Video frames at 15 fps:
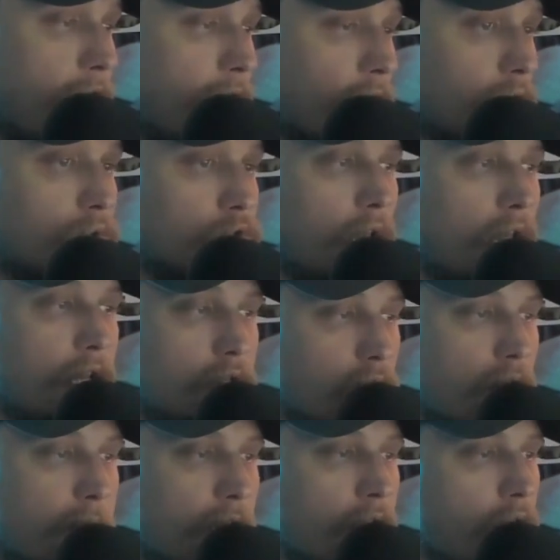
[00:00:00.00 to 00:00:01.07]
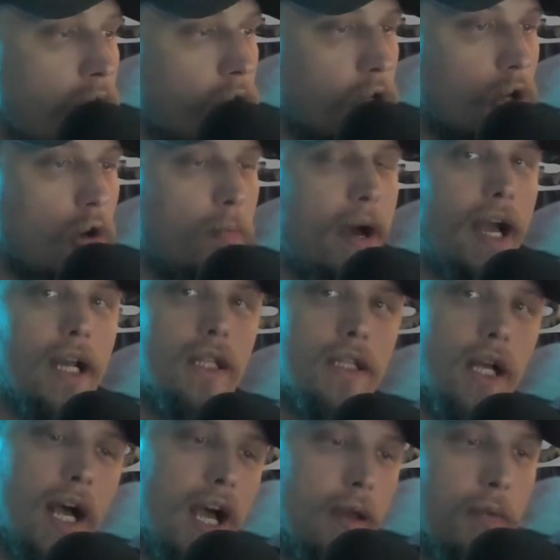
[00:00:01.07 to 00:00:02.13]
land too. I mean, you go back in
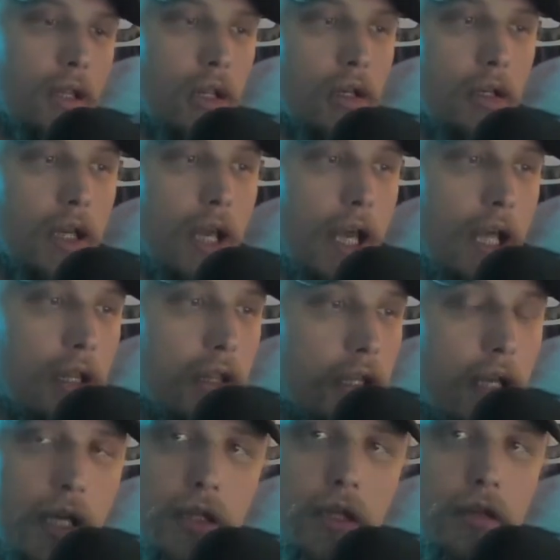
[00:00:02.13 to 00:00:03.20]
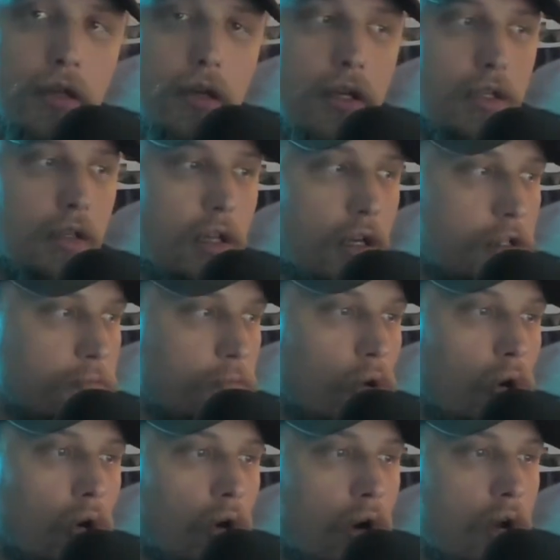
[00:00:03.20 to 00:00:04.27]
time and look at the 1930s, the Dust
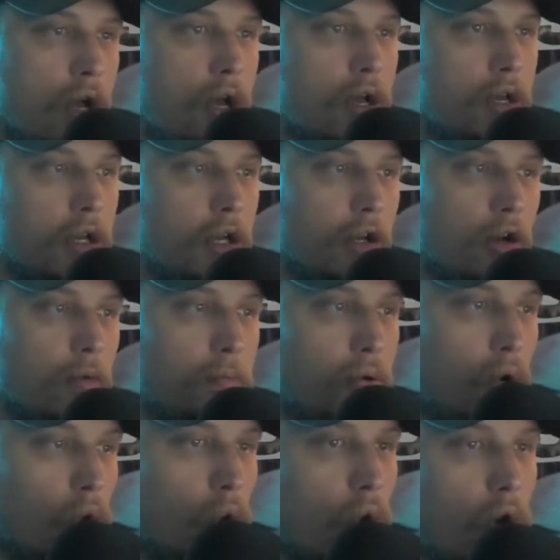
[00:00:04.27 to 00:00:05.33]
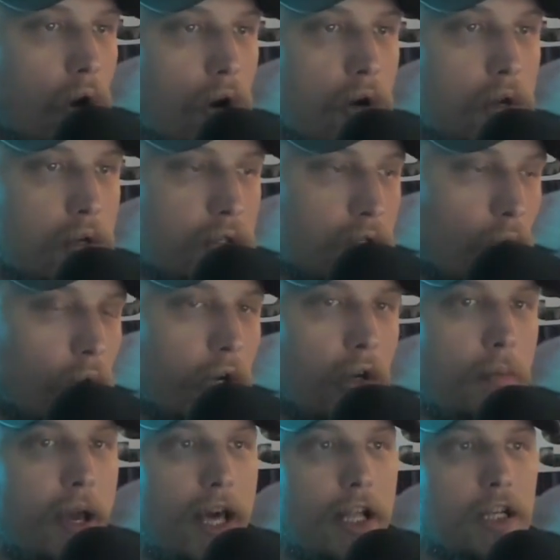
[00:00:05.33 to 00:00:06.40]
Bowl, poor
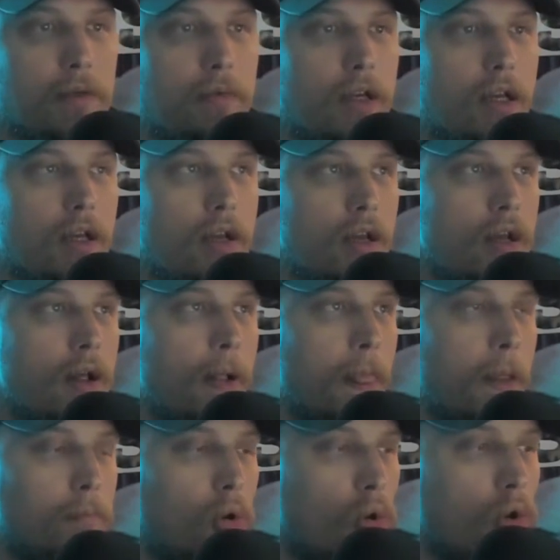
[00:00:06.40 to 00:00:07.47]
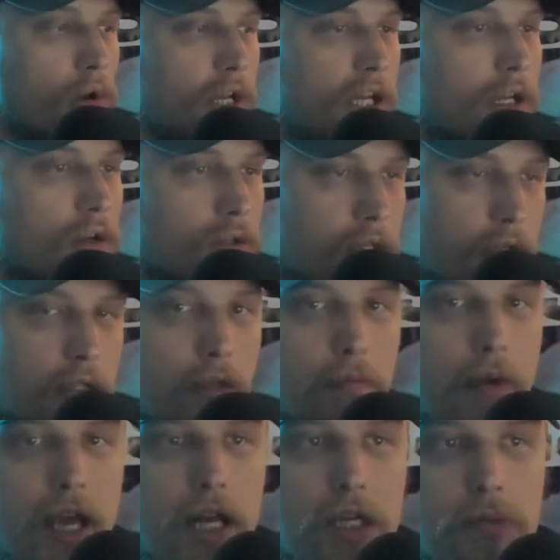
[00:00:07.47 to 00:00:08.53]
soil management, poor ecosystem
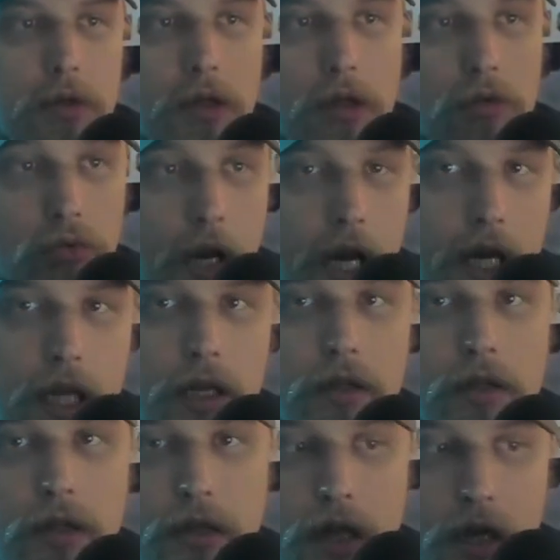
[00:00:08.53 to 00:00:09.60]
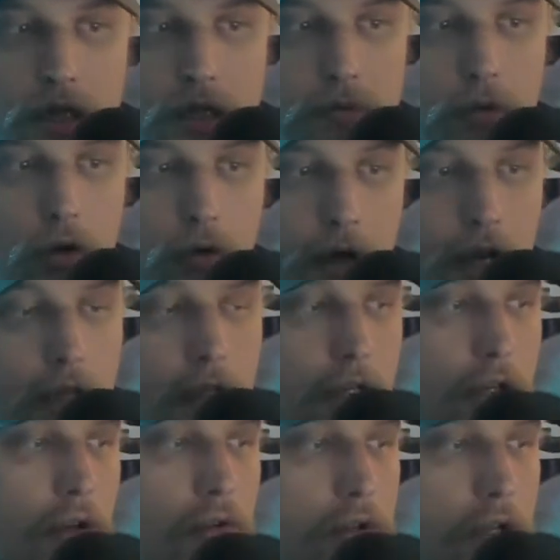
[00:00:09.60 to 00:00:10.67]
management created the Dust Bowl. We had these
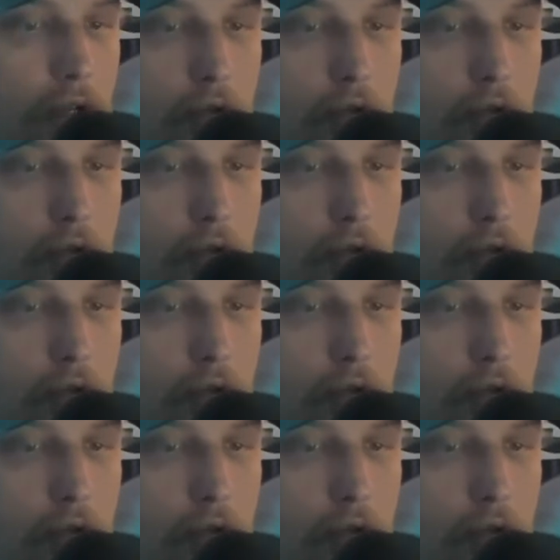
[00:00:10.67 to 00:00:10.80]
huge dust